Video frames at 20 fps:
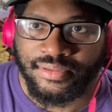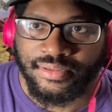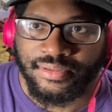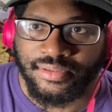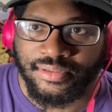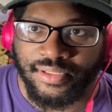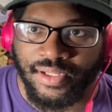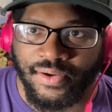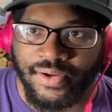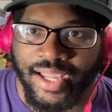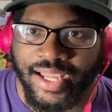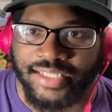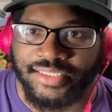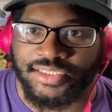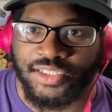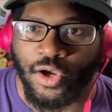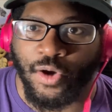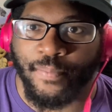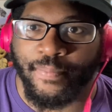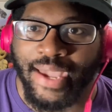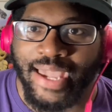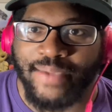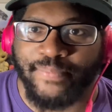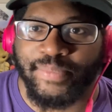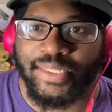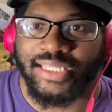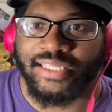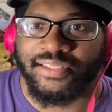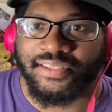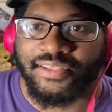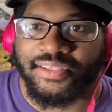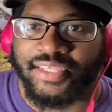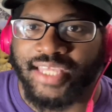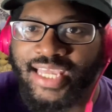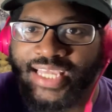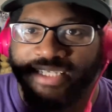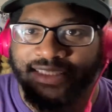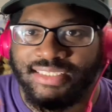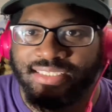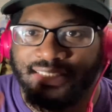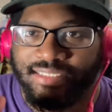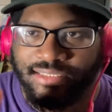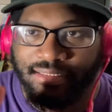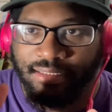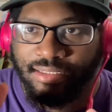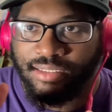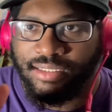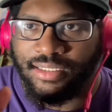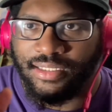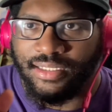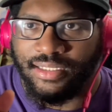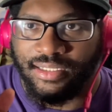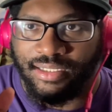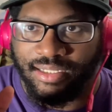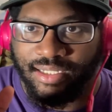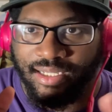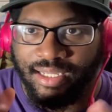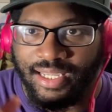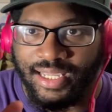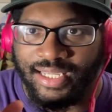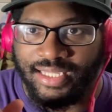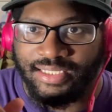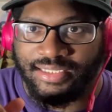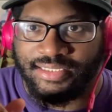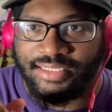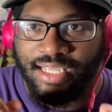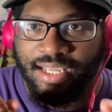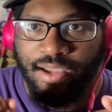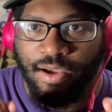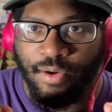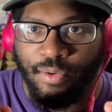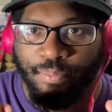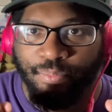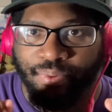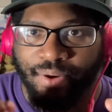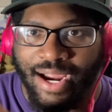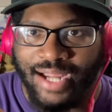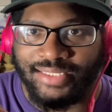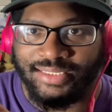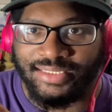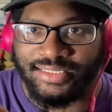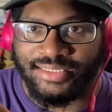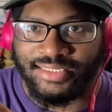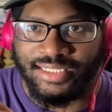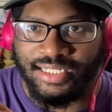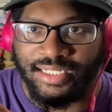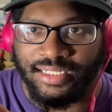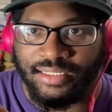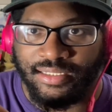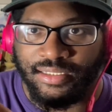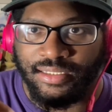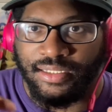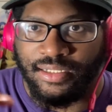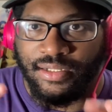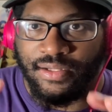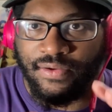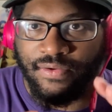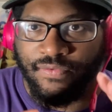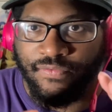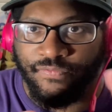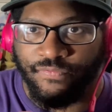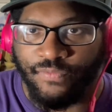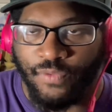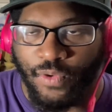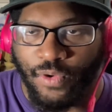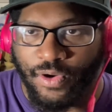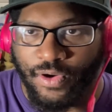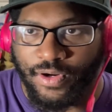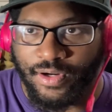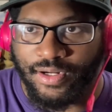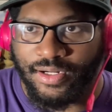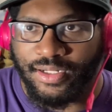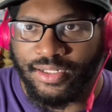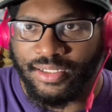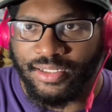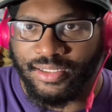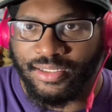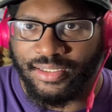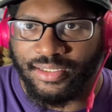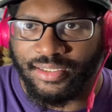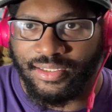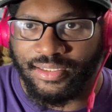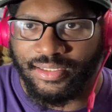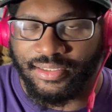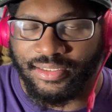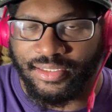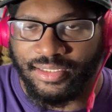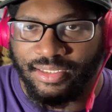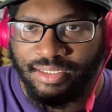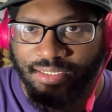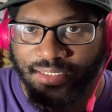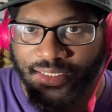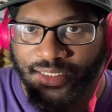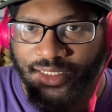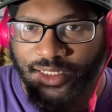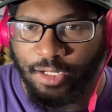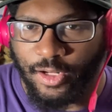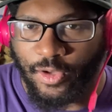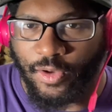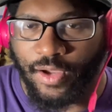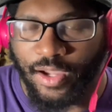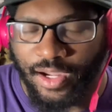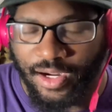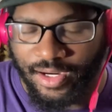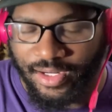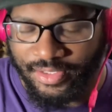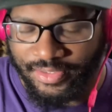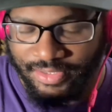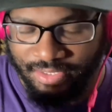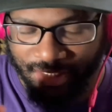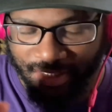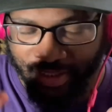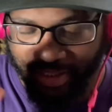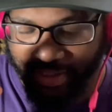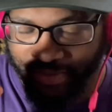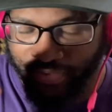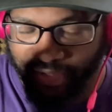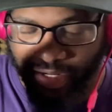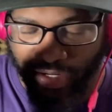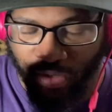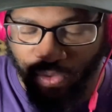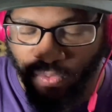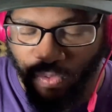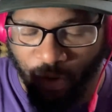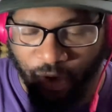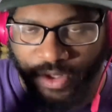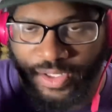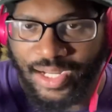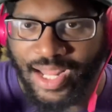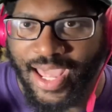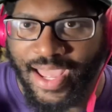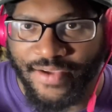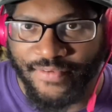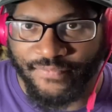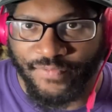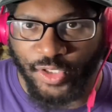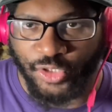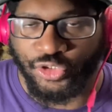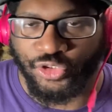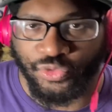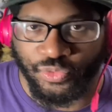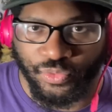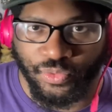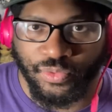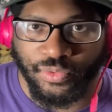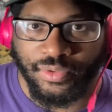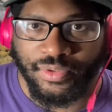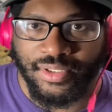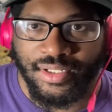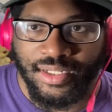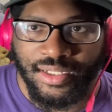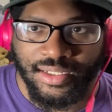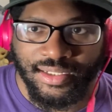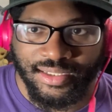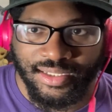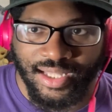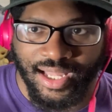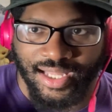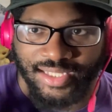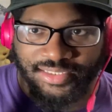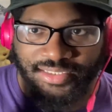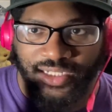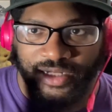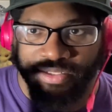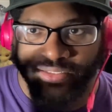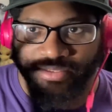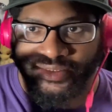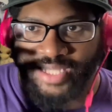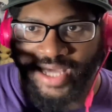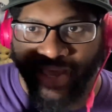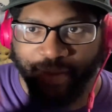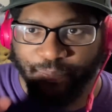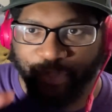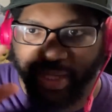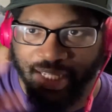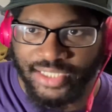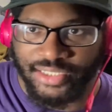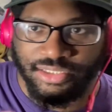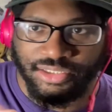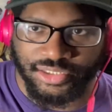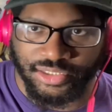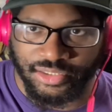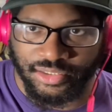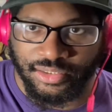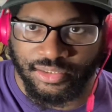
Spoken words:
Okay, so maybe this is him practicing for the glow or the online virtual concert. That picture.